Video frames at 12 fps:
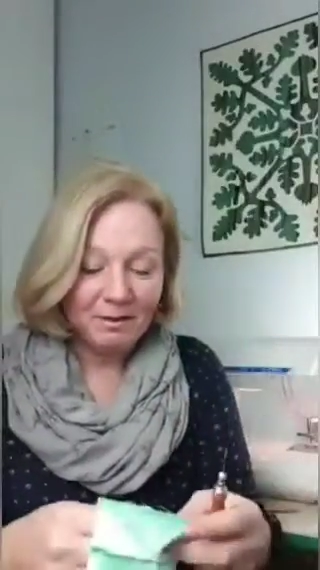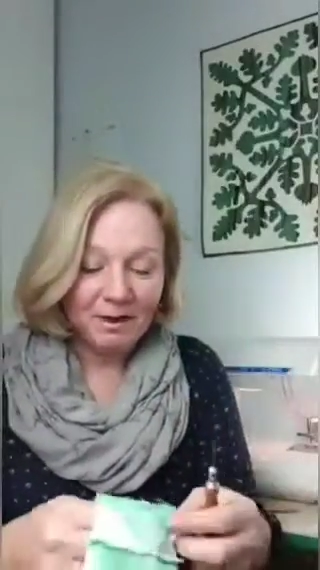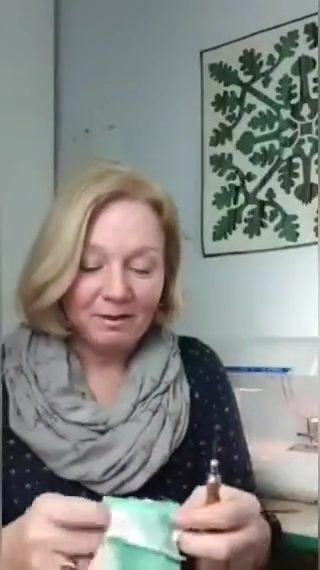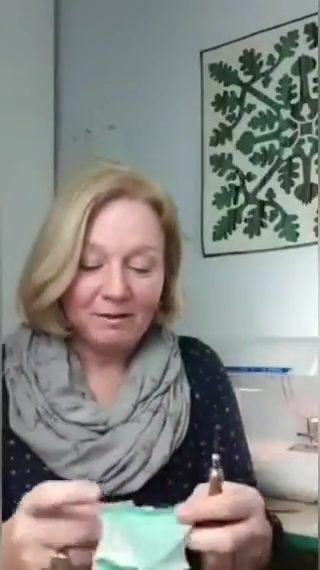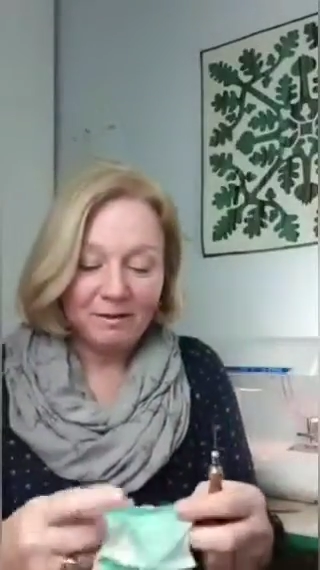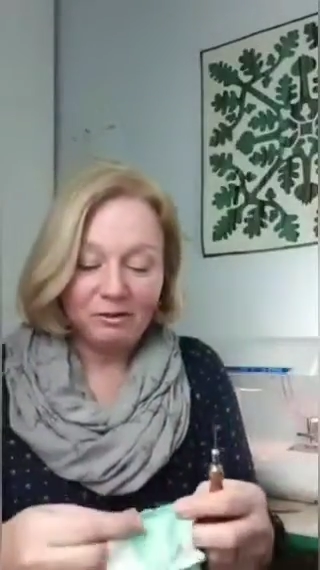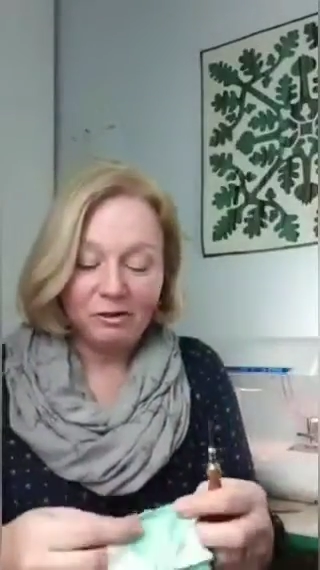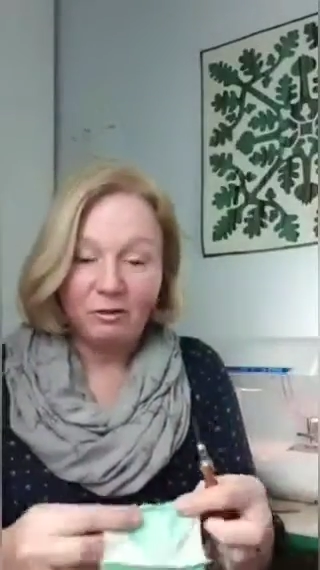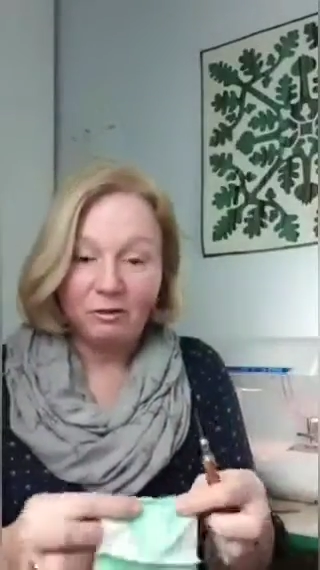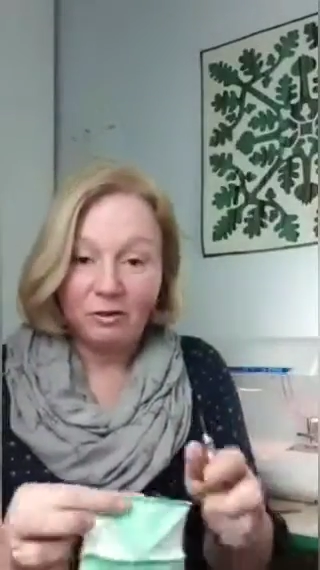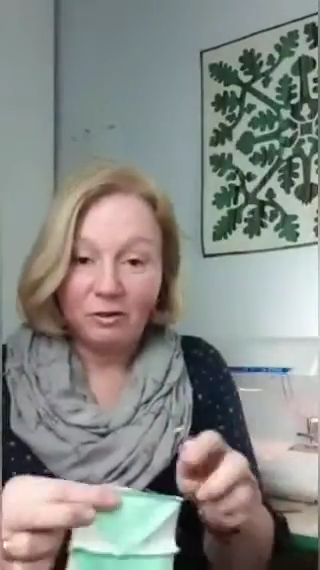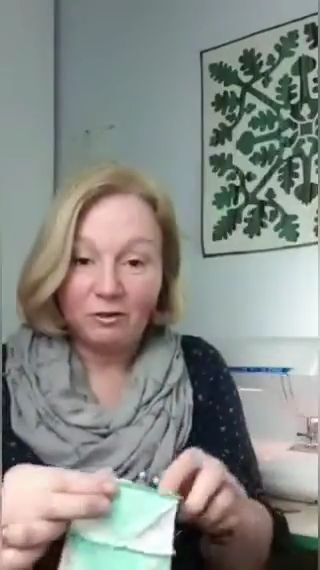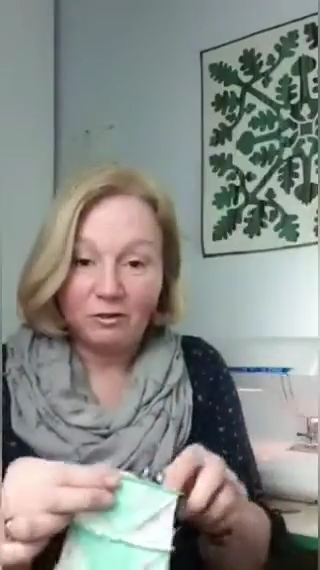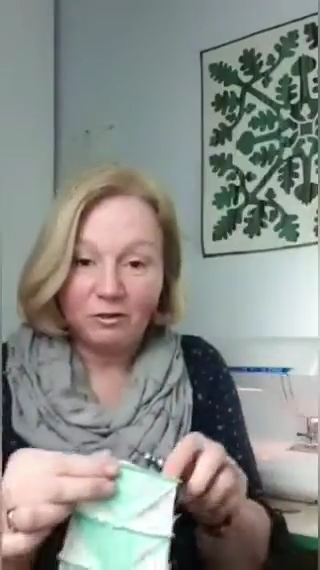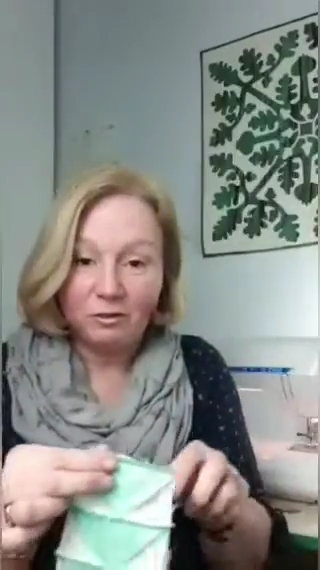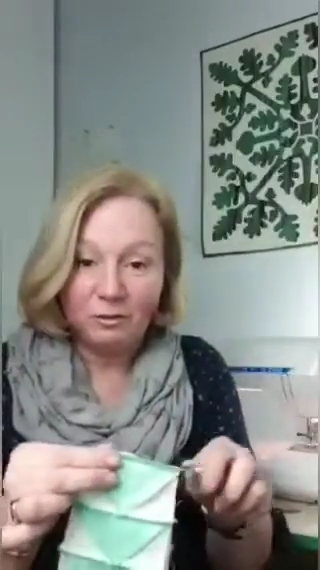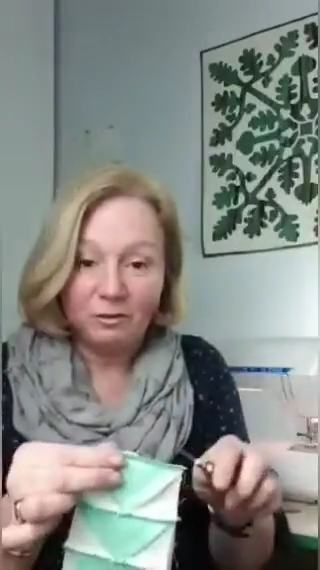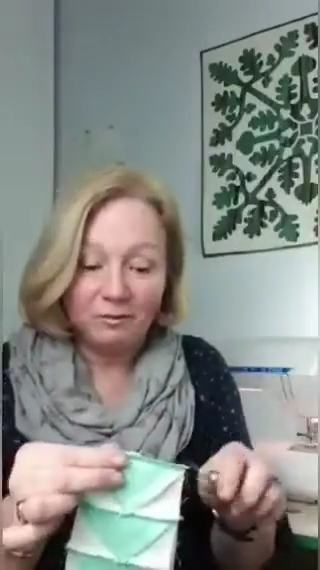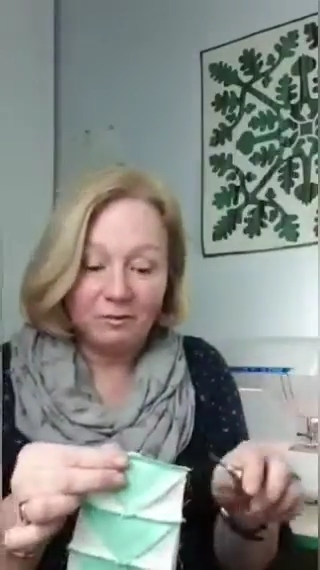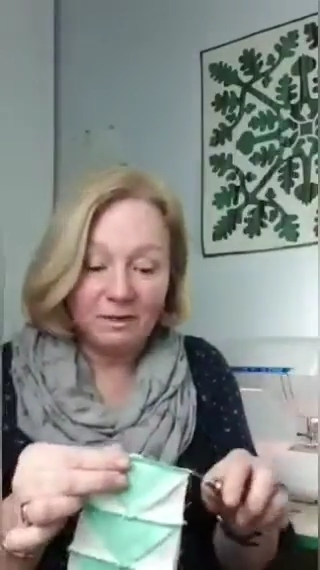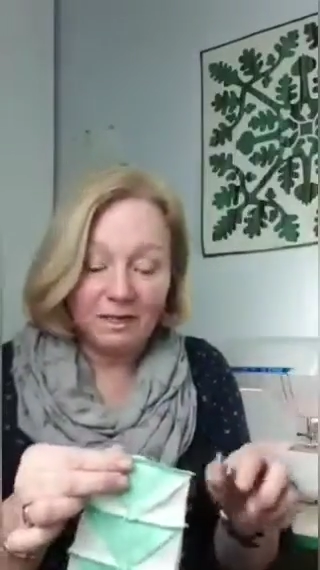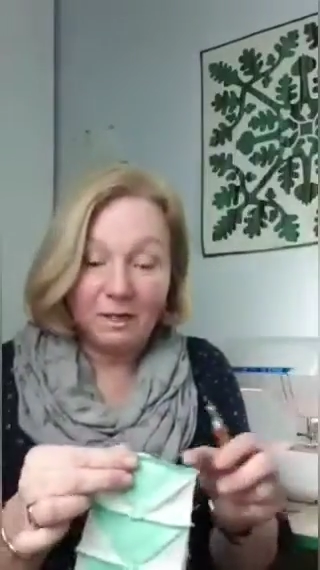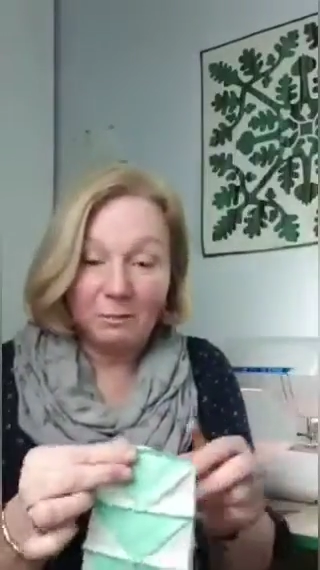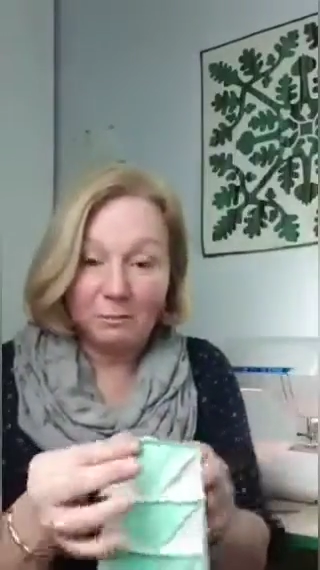and then just undo the
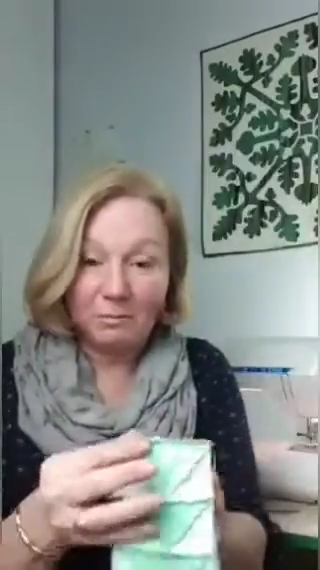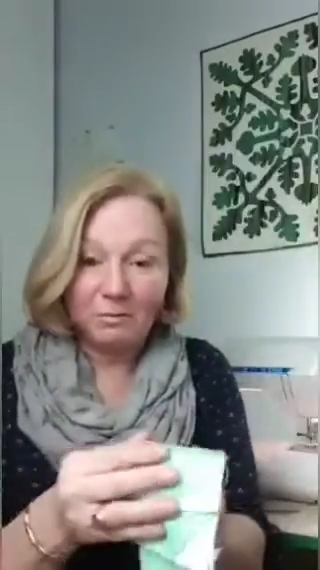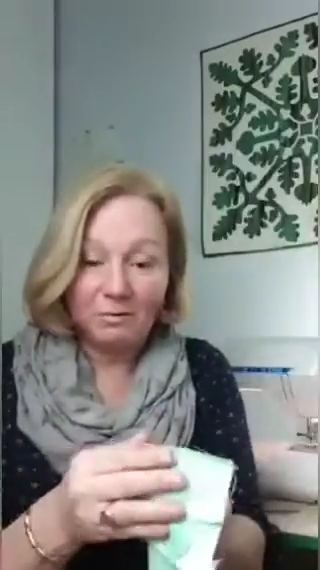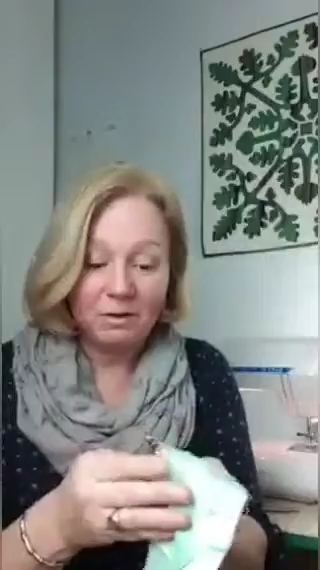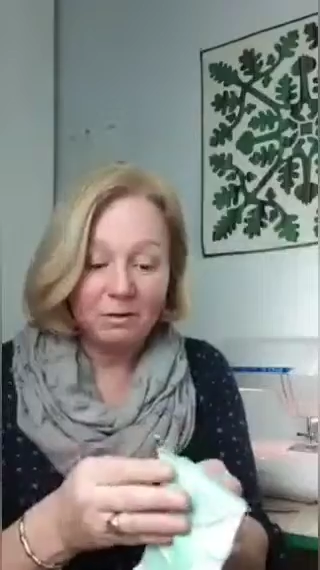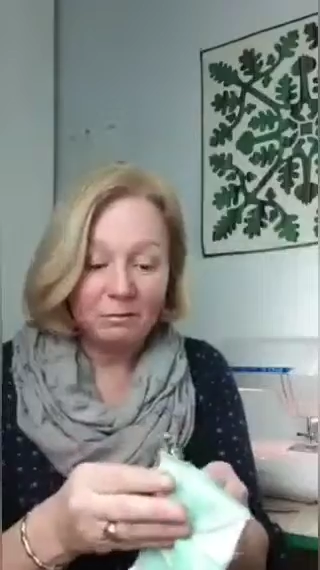seams